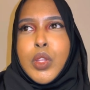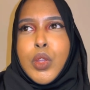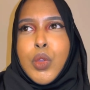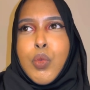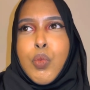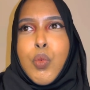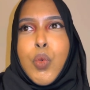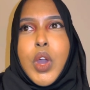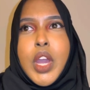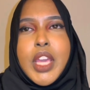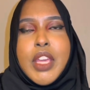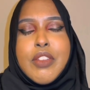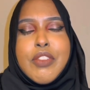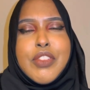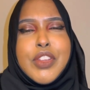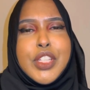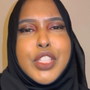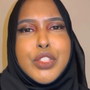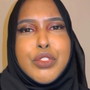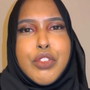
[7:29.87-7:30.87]
what if
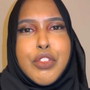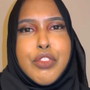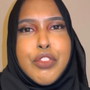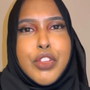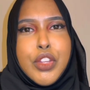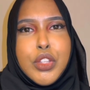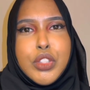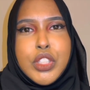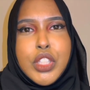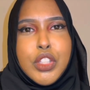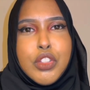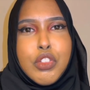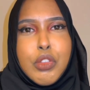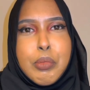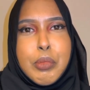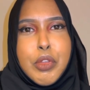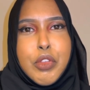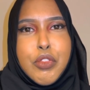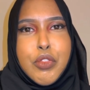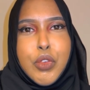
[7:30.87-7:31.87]
he's refusing to
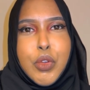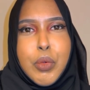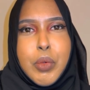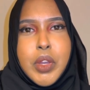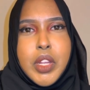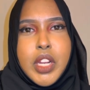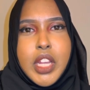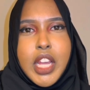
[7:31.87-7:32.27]
move forward?